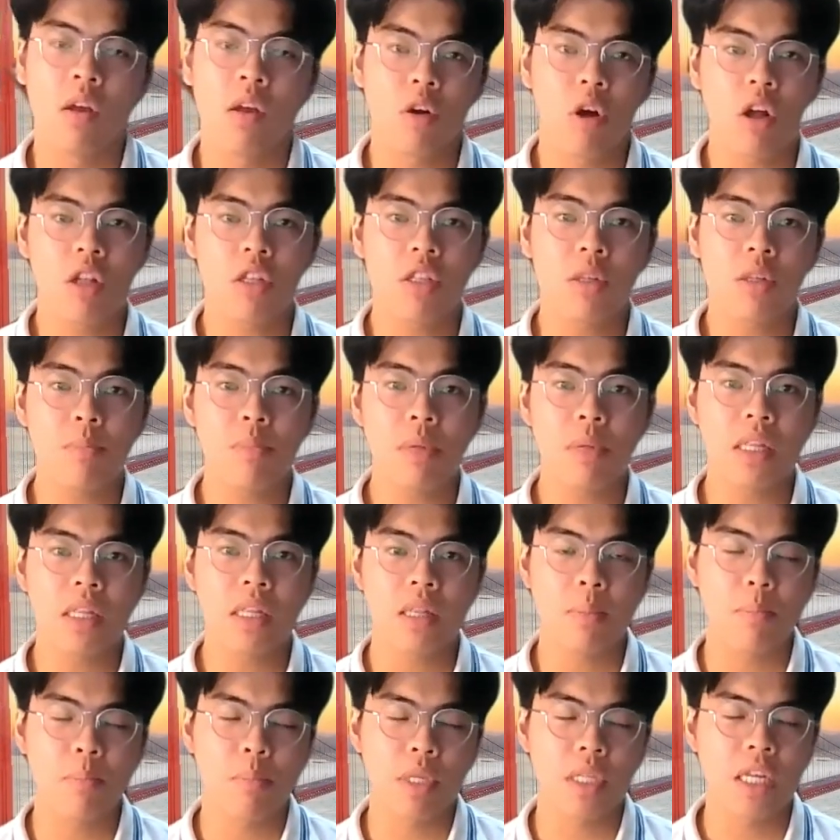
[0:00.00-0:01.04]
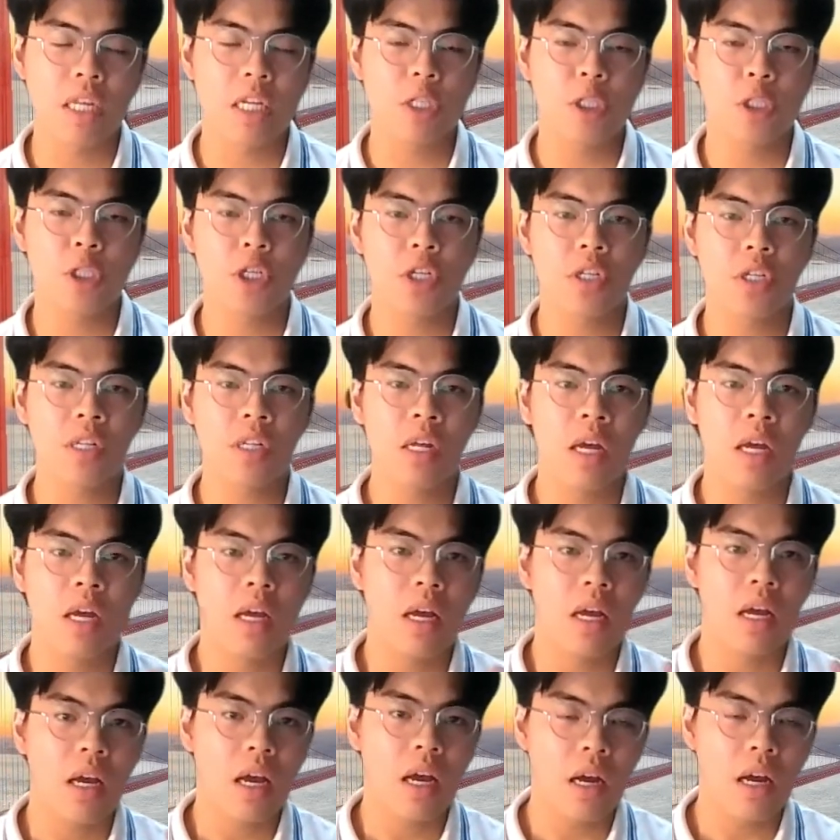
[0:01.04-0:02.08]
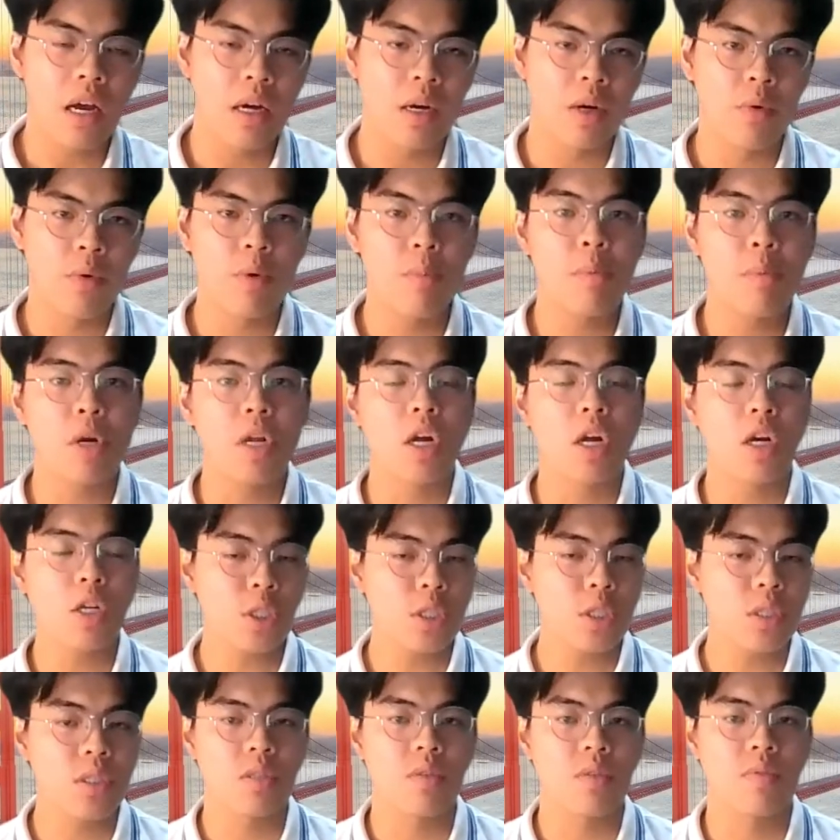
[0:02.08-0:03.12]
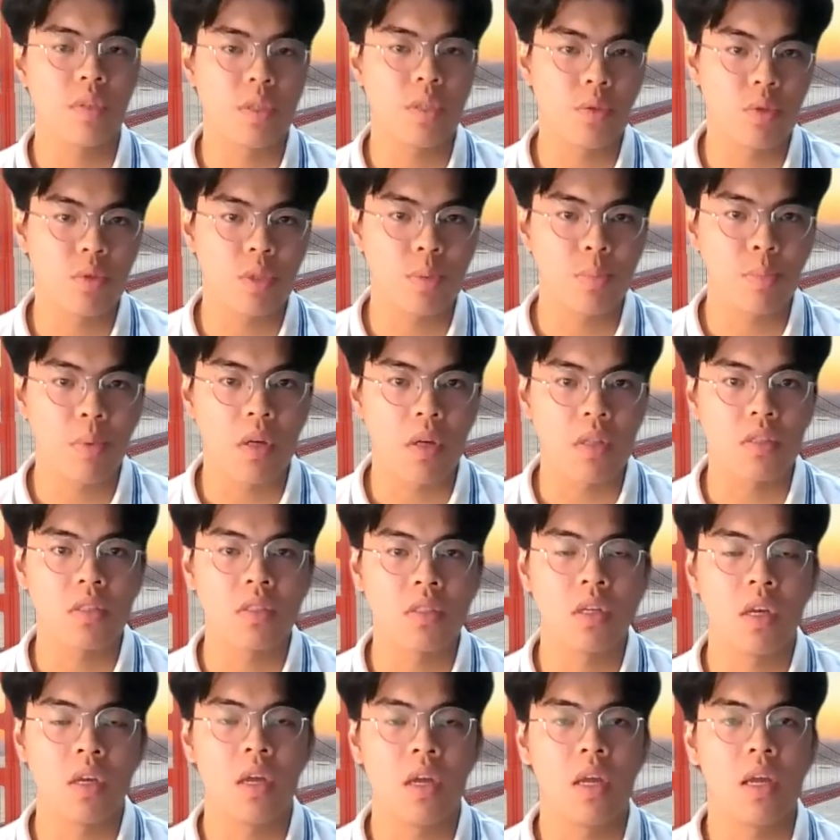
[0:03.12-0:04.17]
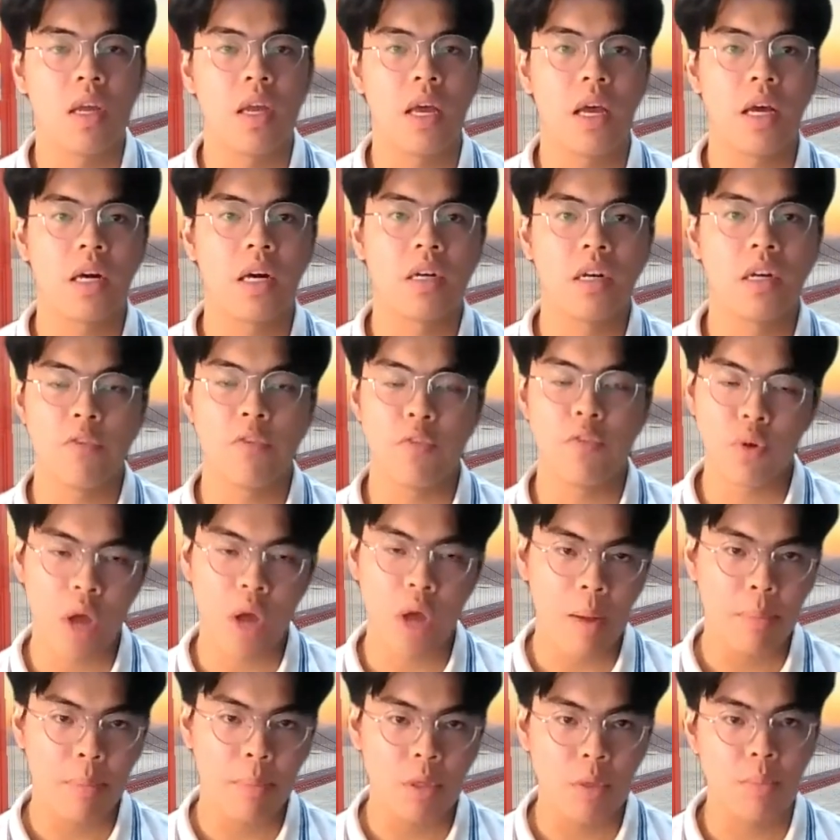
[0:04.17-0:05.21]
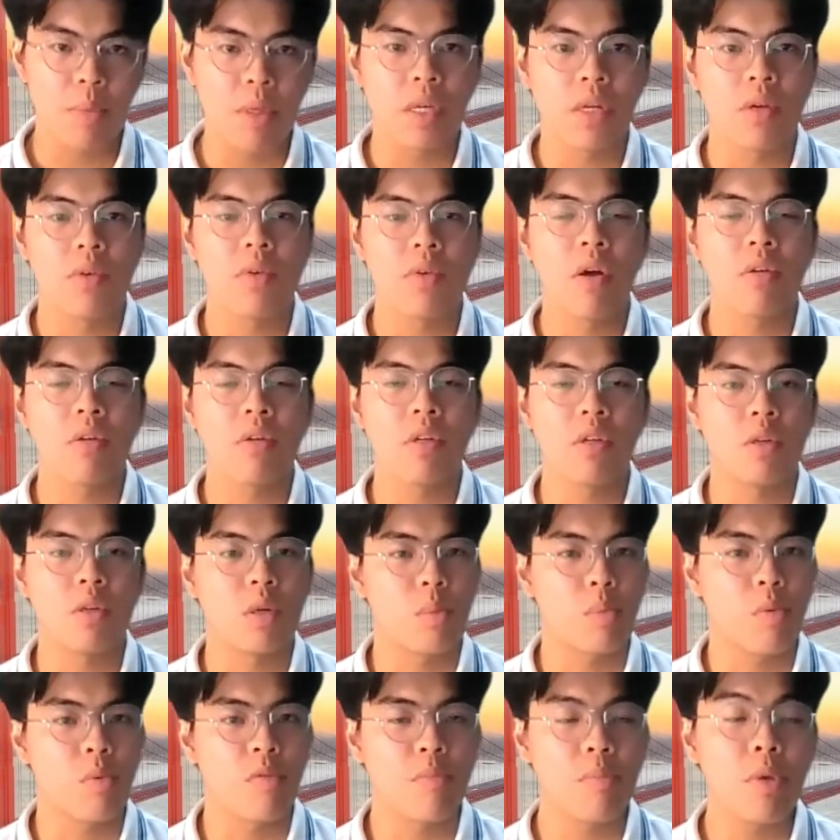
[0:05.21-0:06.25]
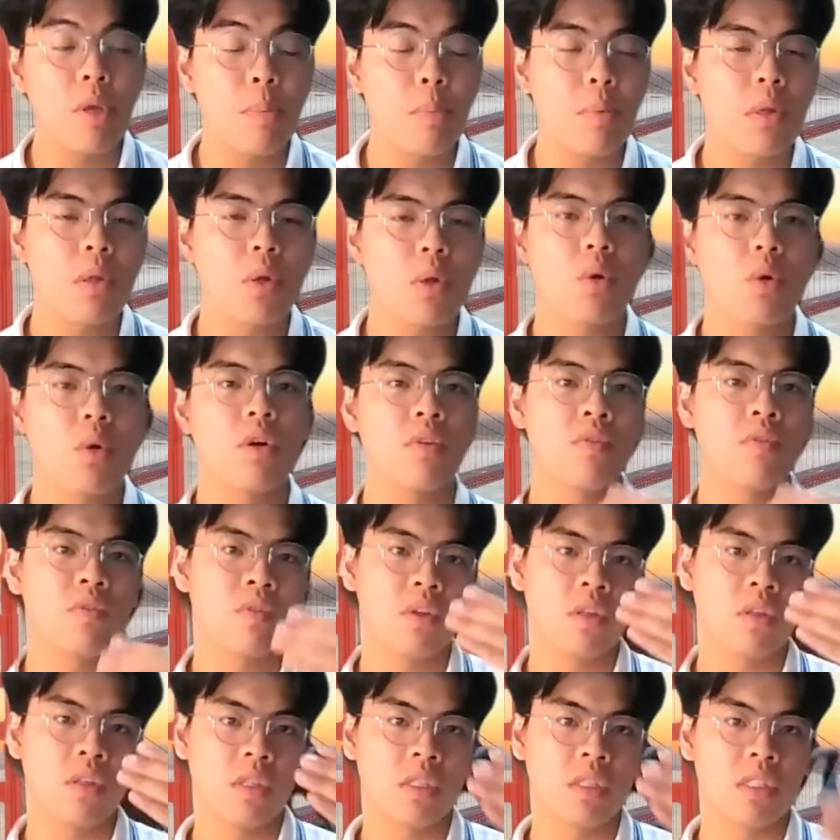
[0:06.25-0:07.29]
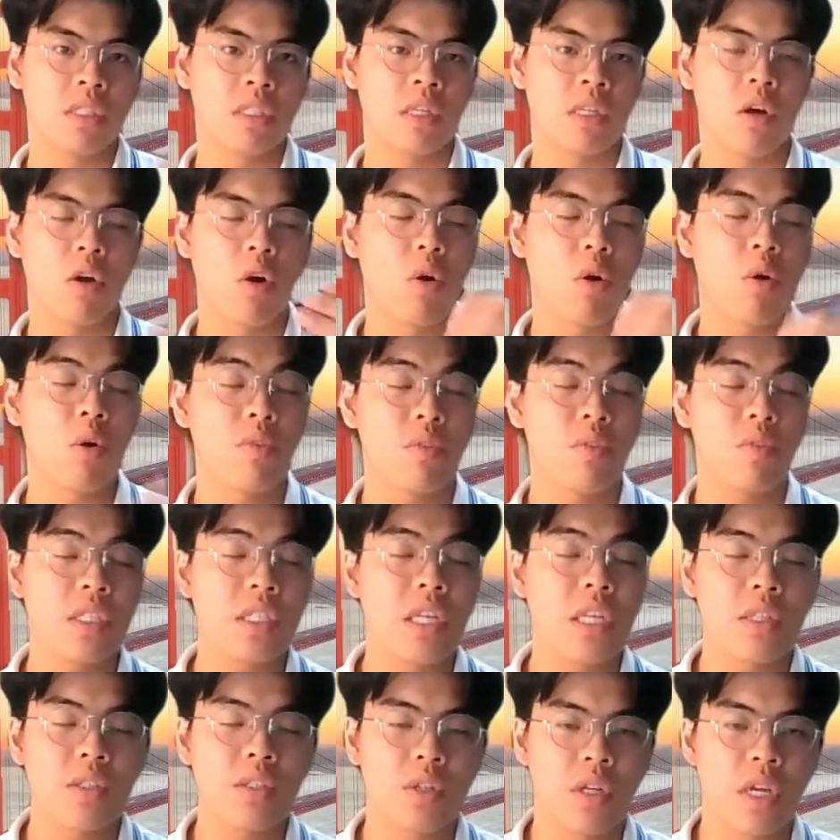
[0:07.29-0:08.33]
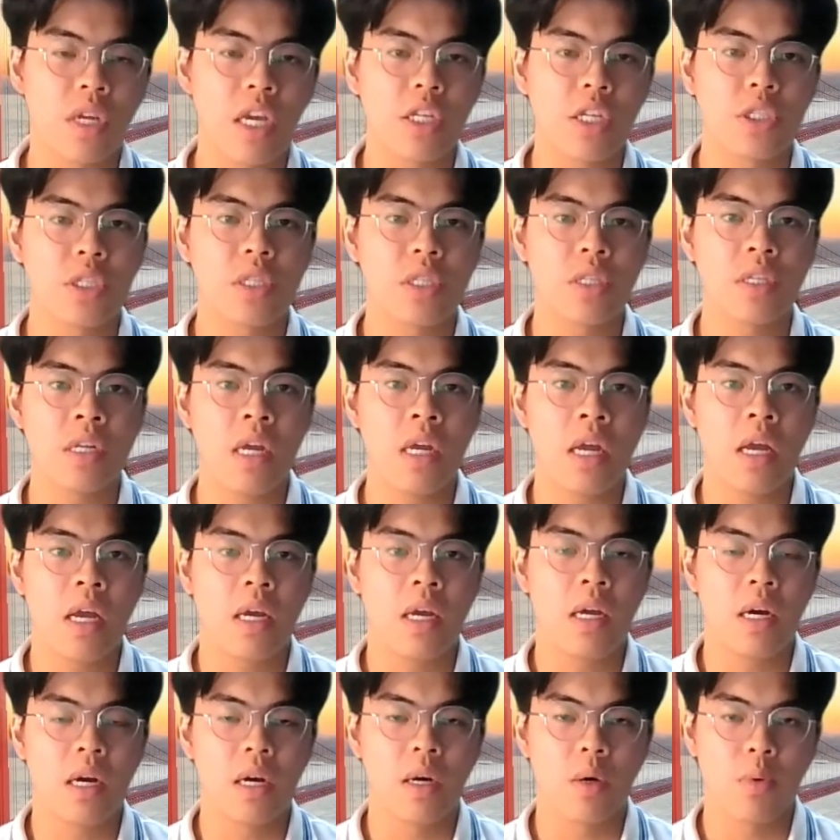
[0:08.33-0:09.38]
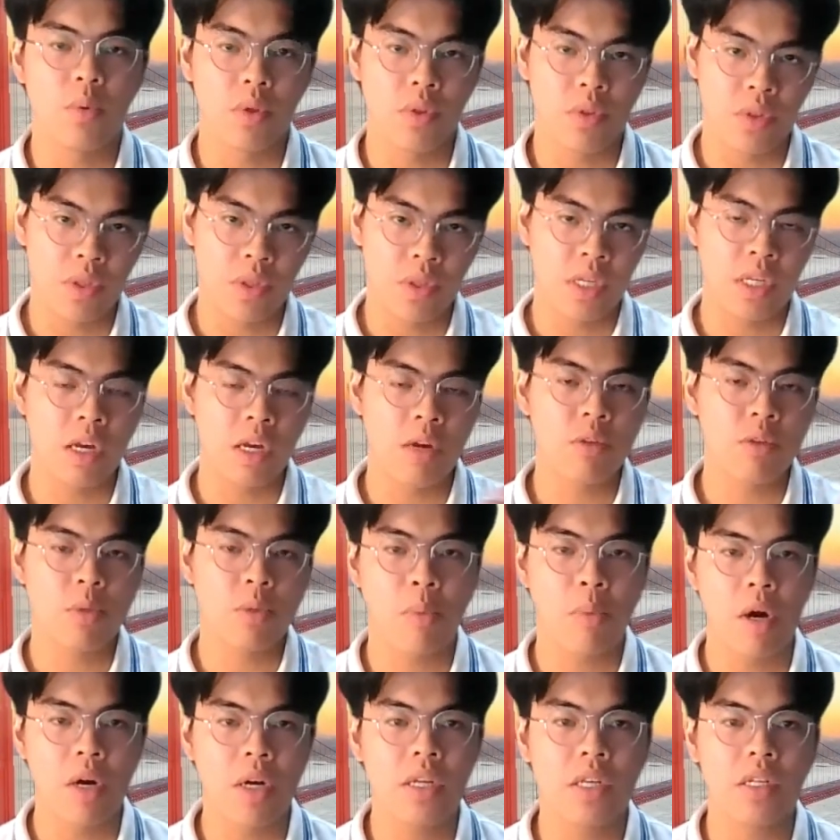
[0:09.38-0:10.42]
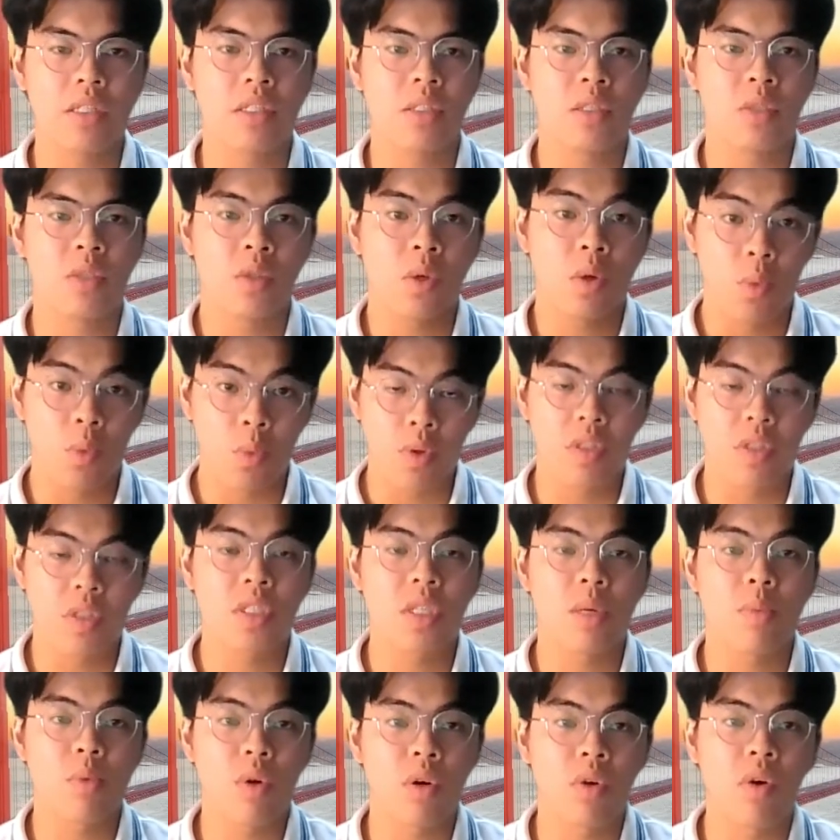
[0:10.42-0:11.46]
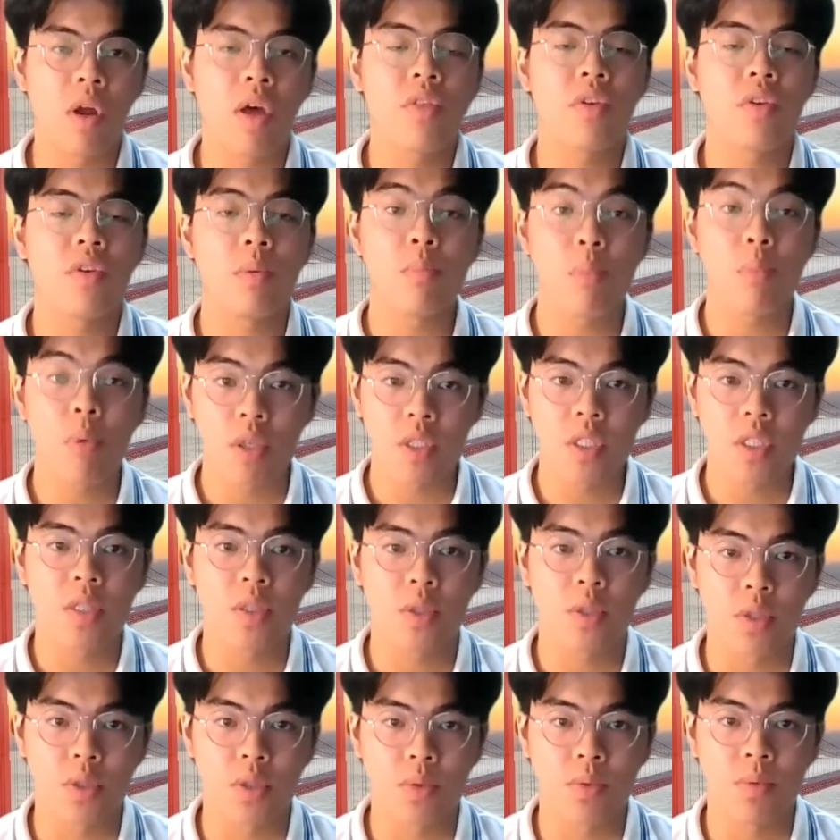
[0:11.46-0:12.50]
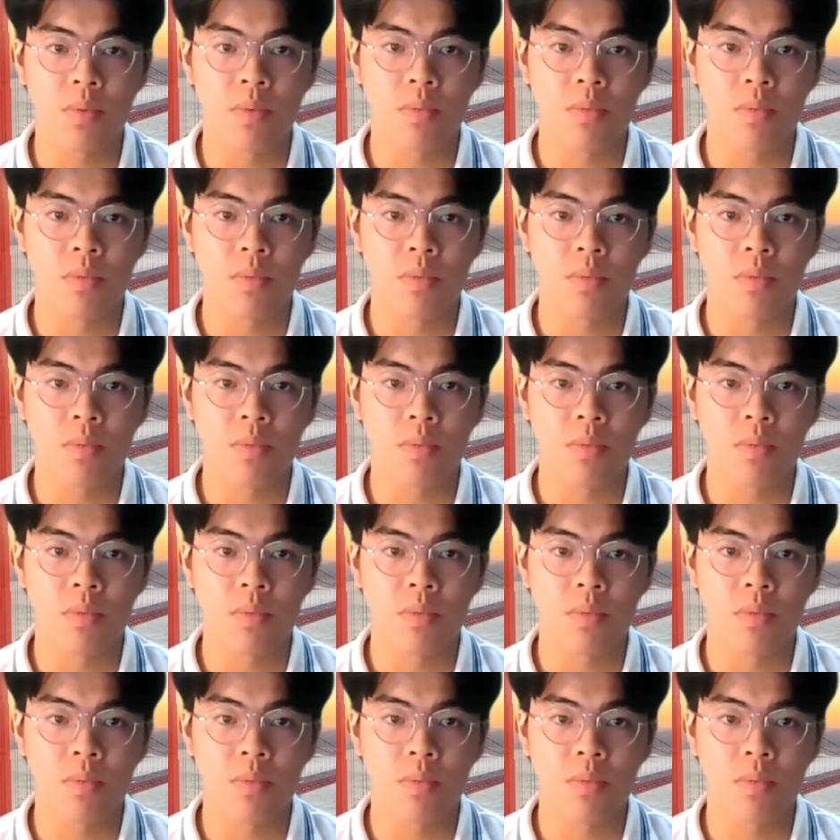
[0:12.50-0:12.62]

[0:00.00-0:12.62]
Contemplate the potential repercussions of this response. If you happen to be around in a group of people, or if this altercation with the counterparty is with someone rather important to you,